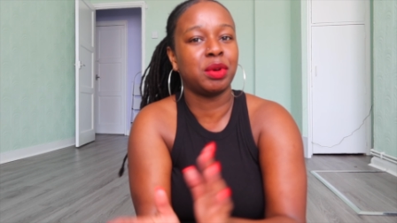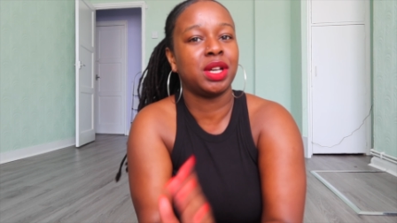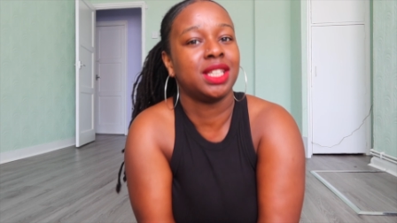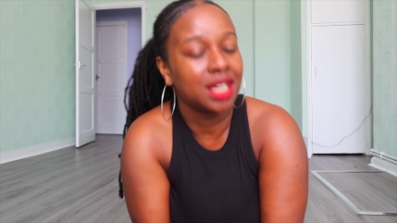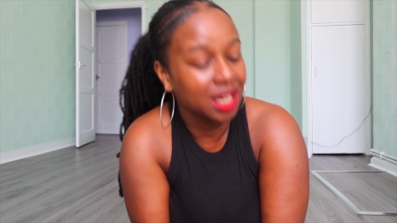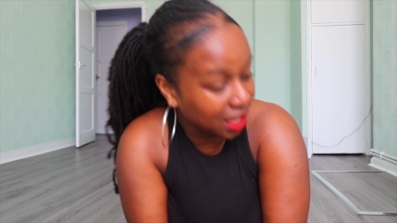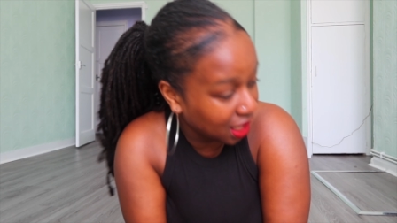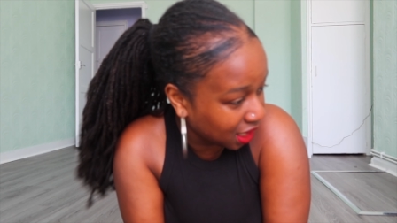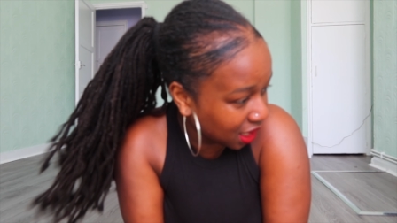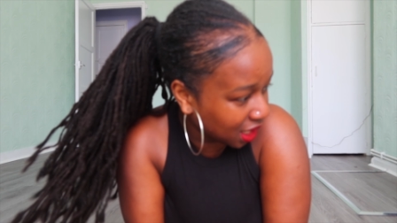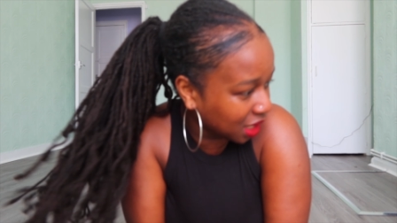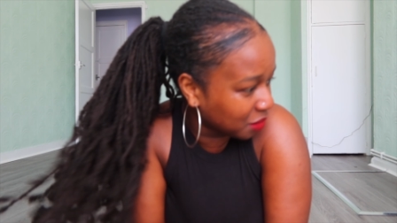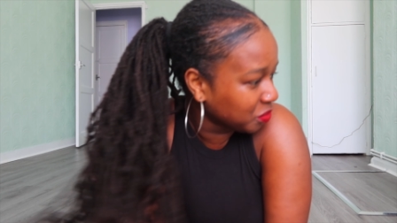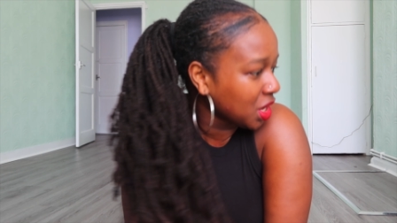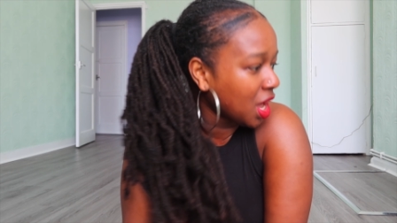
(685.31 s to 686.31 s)
But
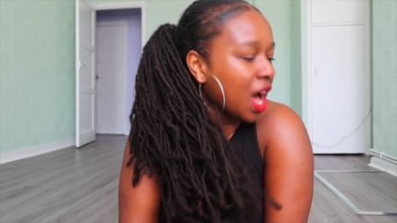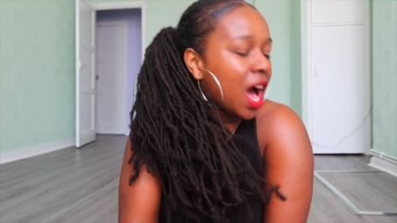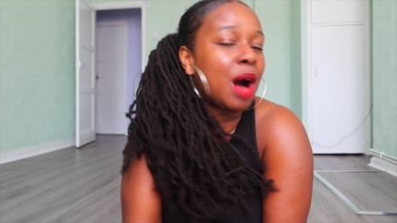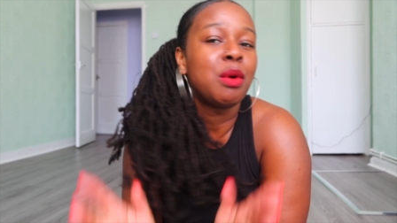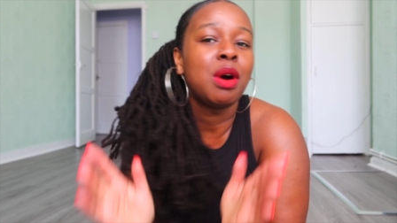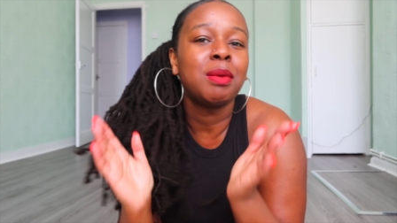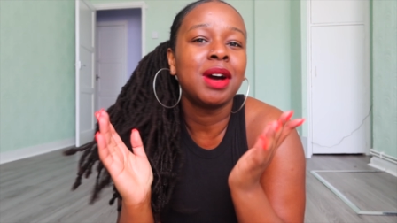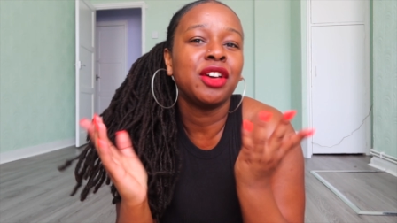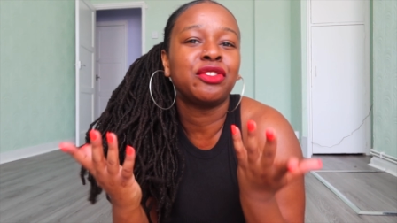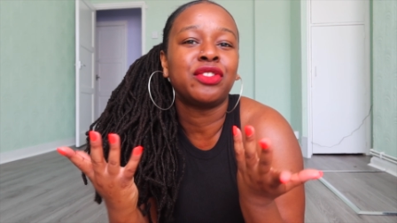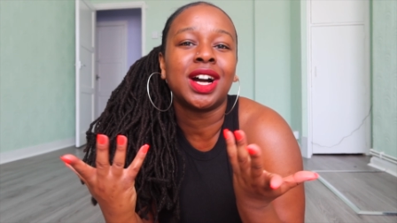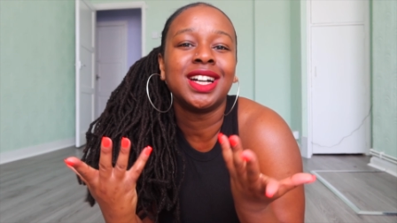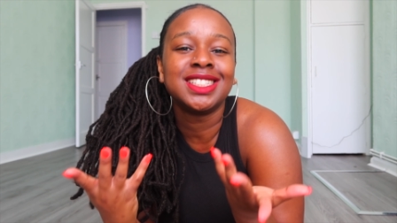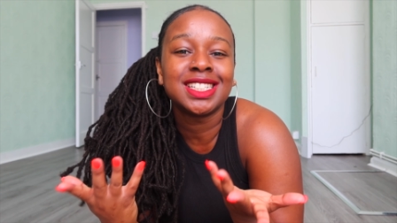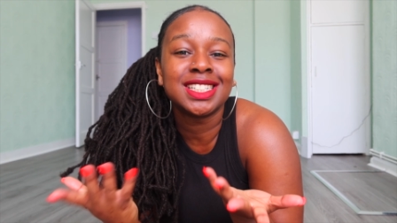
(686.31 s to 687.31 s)
yeah, how am I
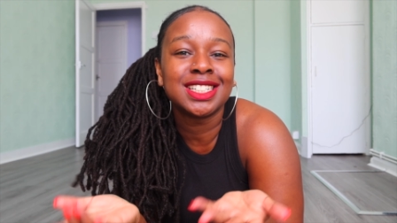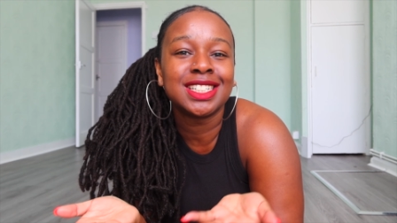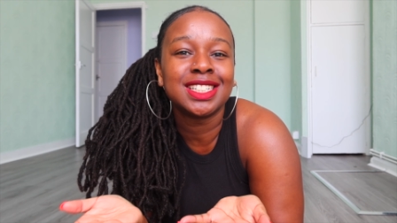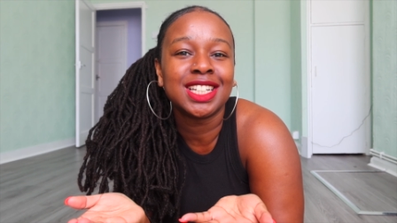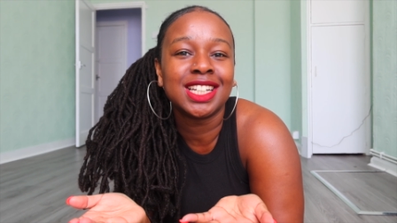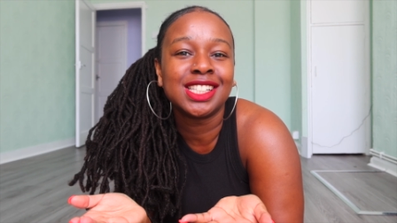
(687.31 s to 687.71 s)
finding